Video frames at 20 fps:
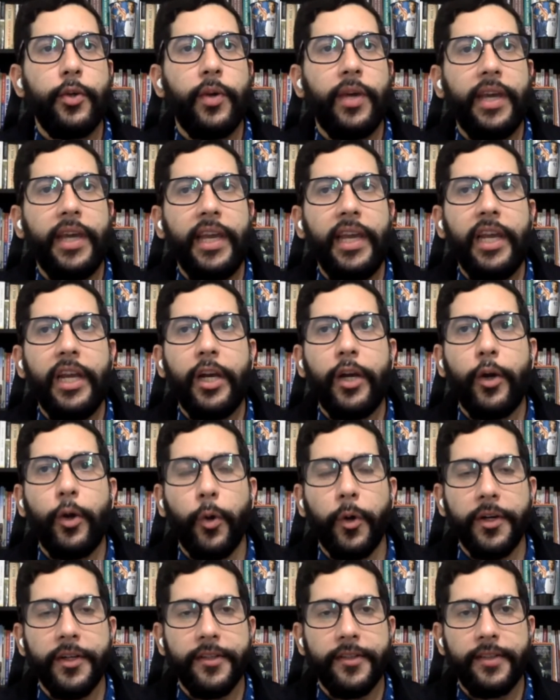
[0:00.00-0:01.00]
you hear
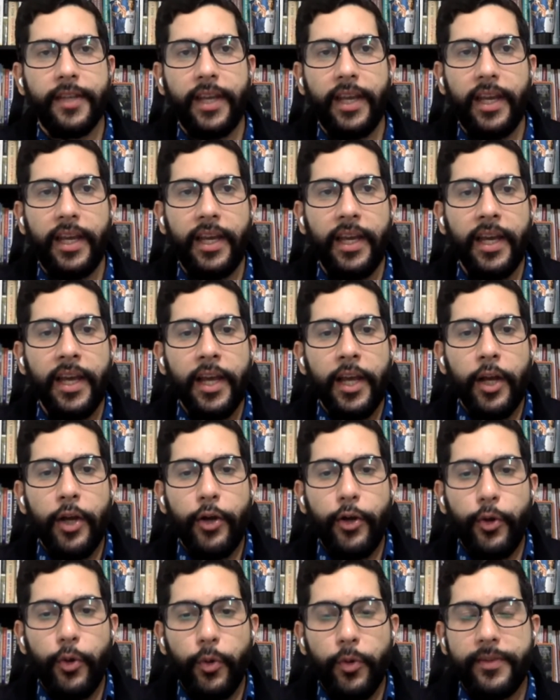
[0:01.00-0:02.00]
or see
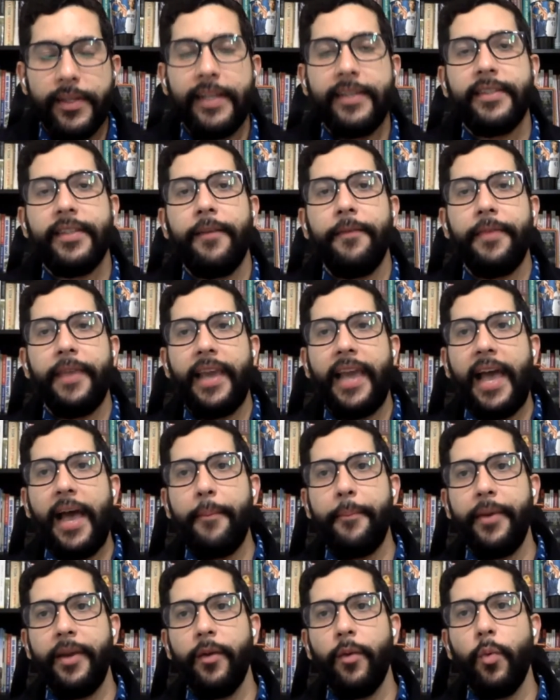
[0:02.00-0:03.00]
news that something
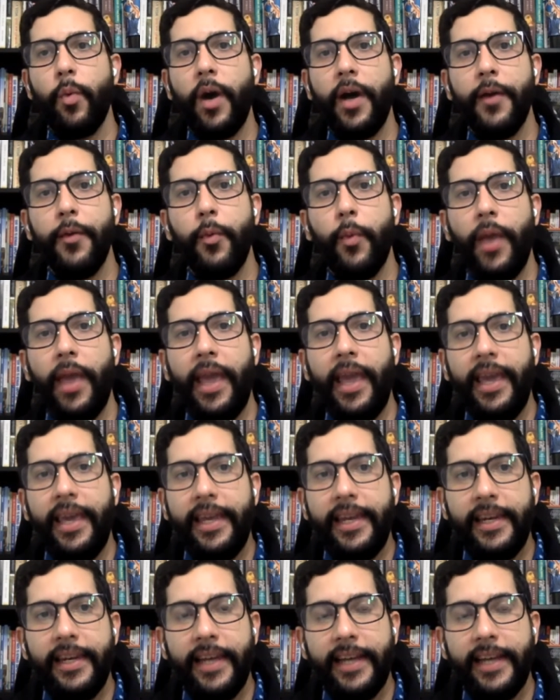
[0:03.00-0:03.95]
happened one way in,